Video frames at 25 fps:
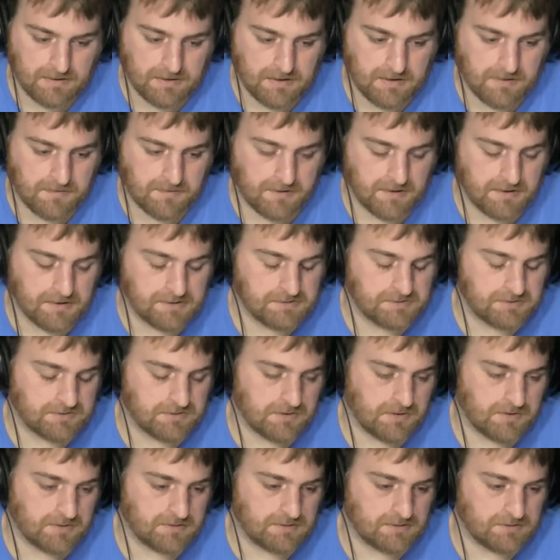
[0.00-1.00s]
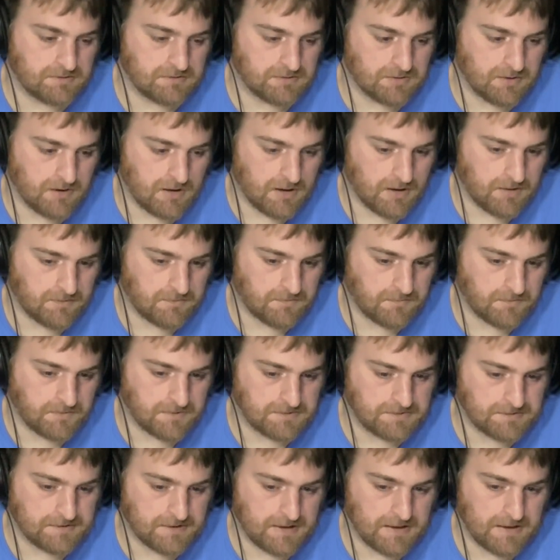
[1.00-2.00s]
going to start this off with
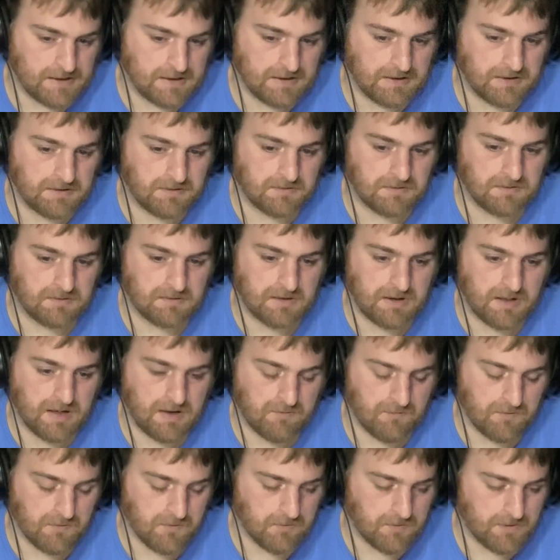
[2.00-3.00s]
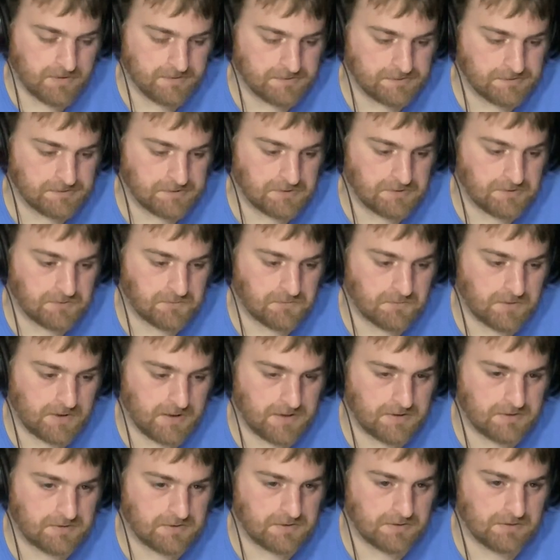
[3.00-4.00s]
saying everyone's
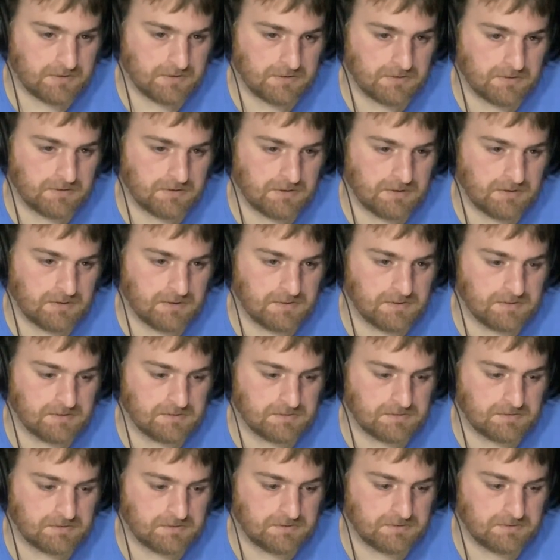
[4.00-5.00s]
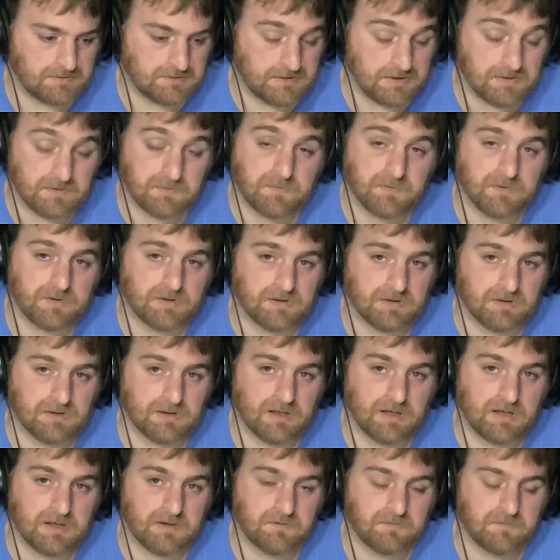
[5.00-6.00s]
situation is different in
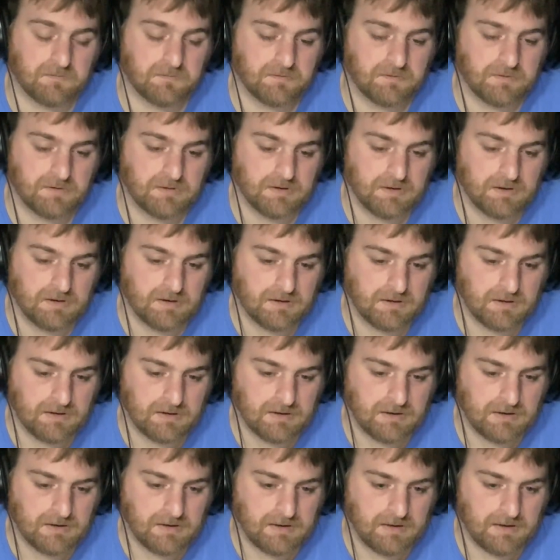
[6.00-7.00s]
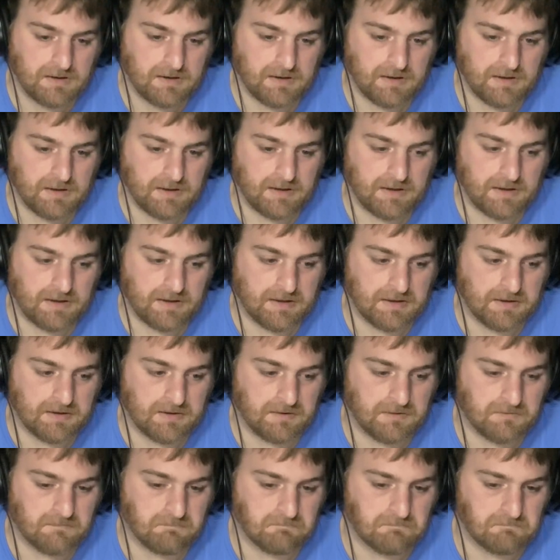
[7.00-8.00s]
life.
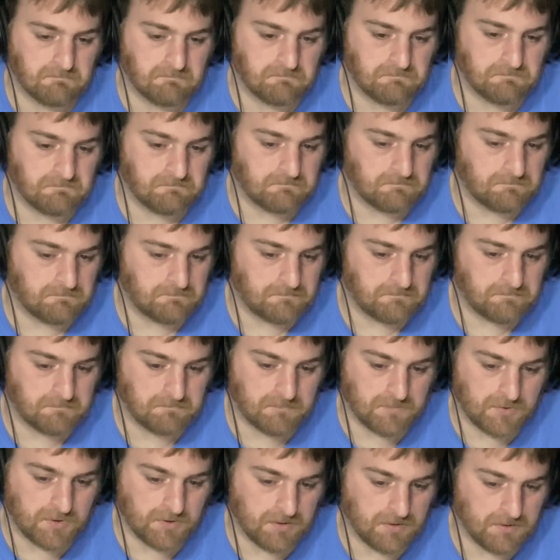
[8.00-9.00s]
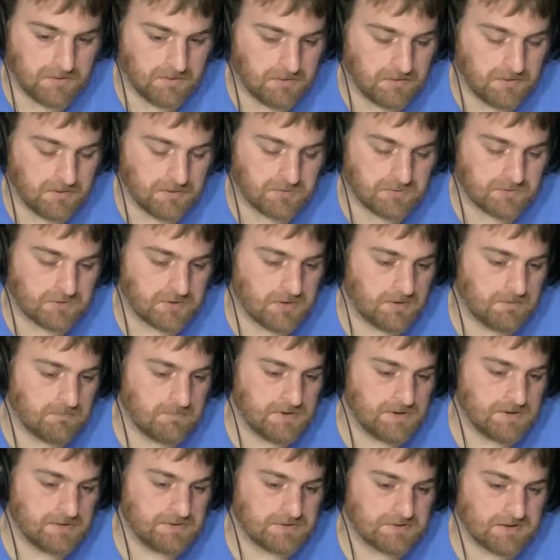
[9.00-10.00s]
And there's going to
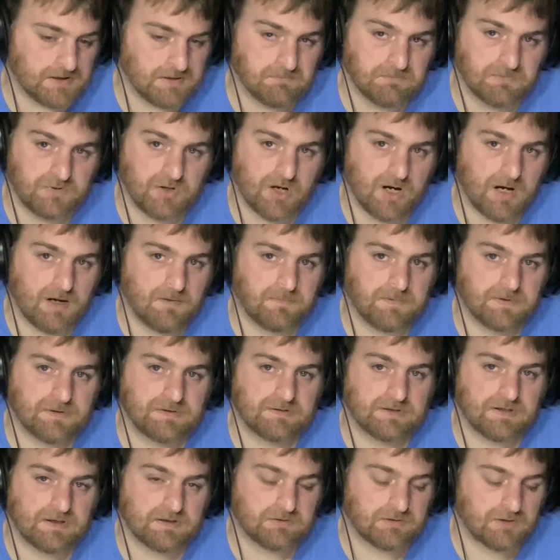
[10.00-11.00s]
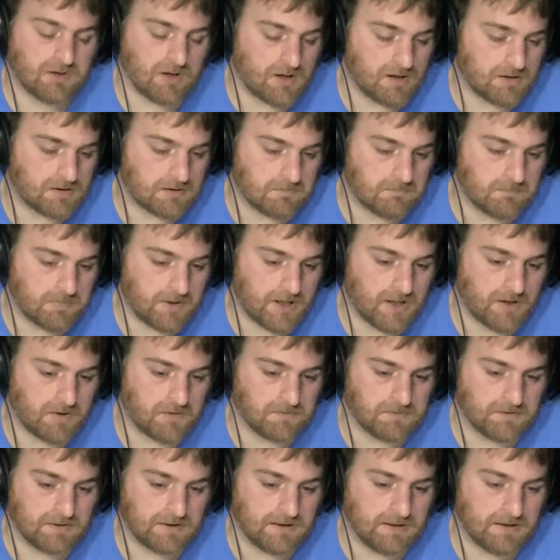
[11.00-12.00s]
be some topics I talk about,
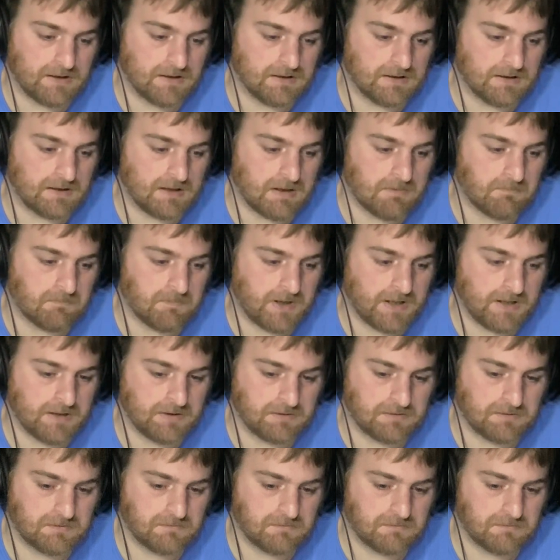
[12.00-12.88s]
and I might